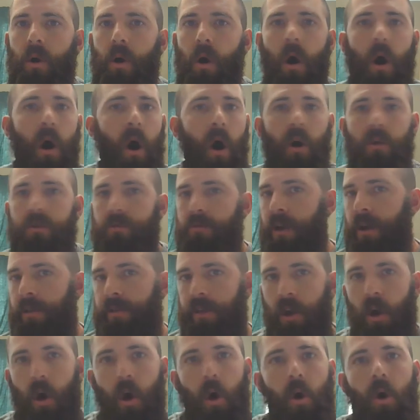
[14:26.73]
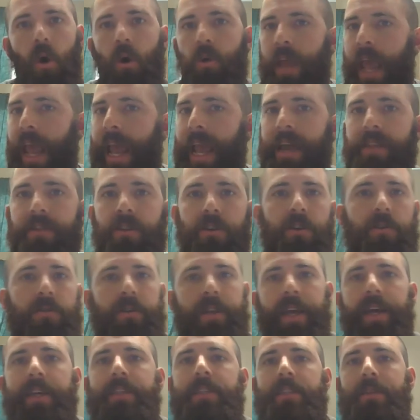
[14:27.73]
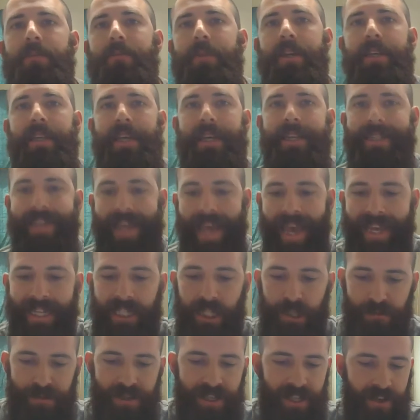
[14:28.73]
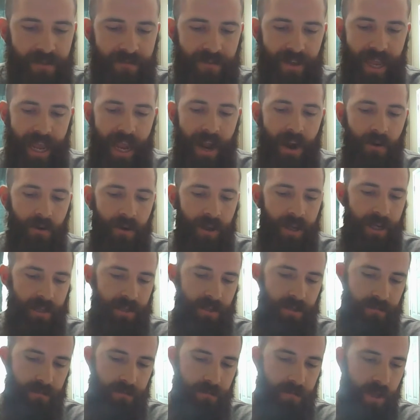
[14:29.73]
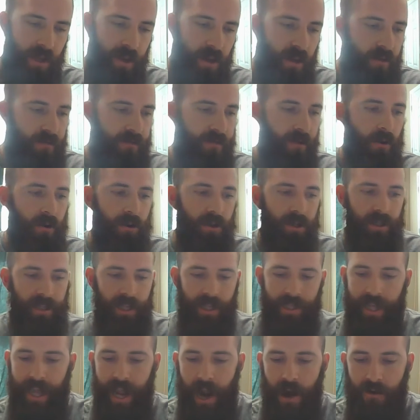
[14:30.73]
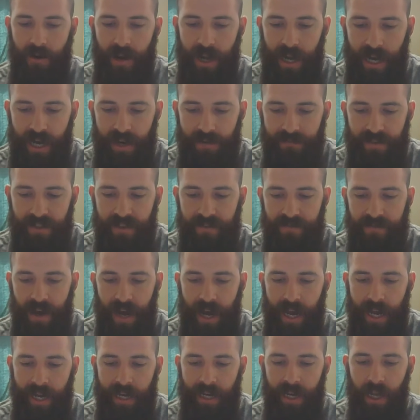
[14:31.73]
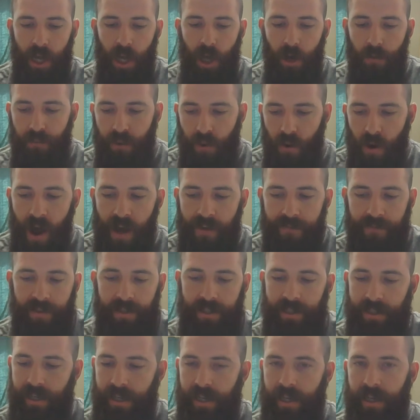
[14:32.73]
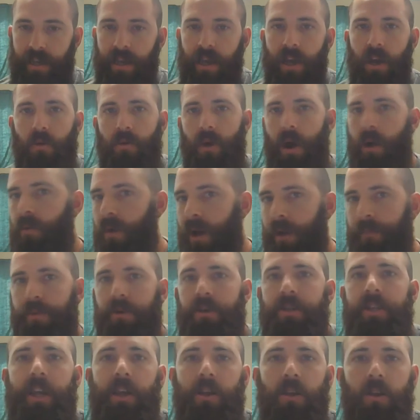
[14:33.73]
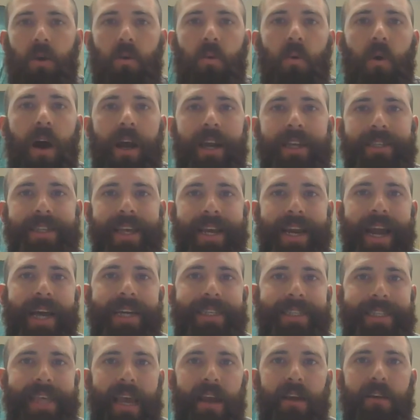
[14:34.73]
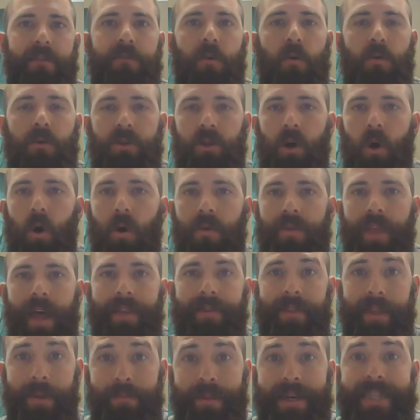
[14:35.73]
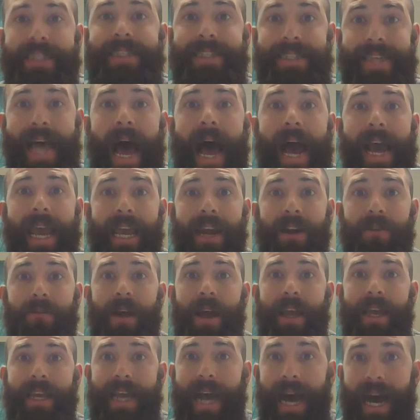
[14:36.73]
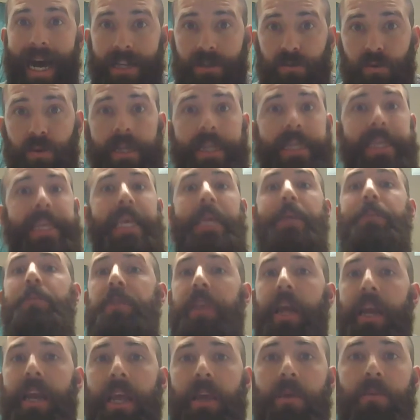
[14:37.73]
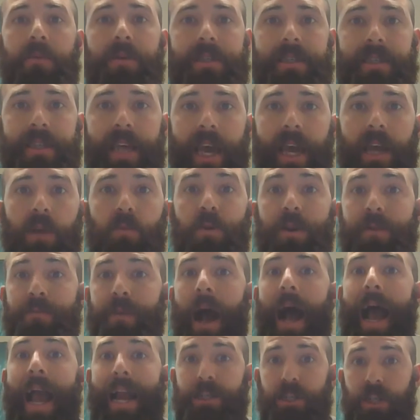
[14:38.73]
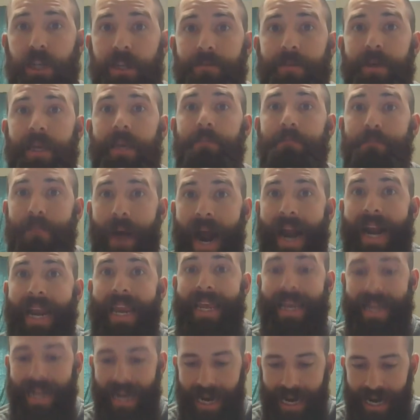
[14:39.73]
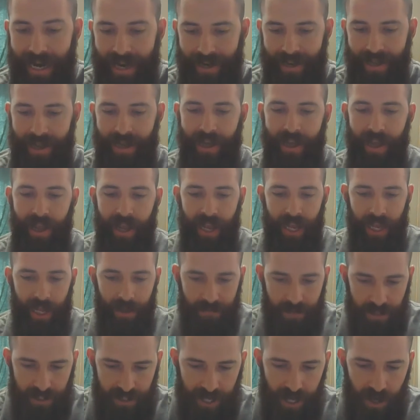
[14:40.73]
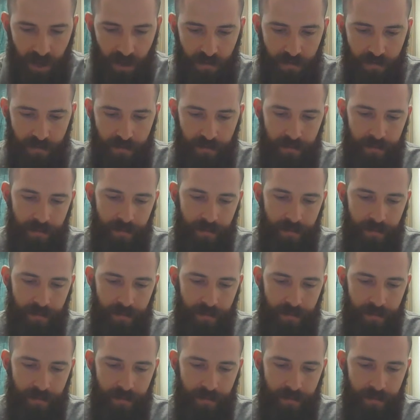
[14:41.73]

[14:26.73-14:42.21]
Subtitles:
all throughout the Old and the New Testament in 10 specific areas. First, in the area of divine prophecy, right? One particular one is that Isaiah foretold that the Messiah, right, God's Redeemer that he would send, would actually be mighty God himself.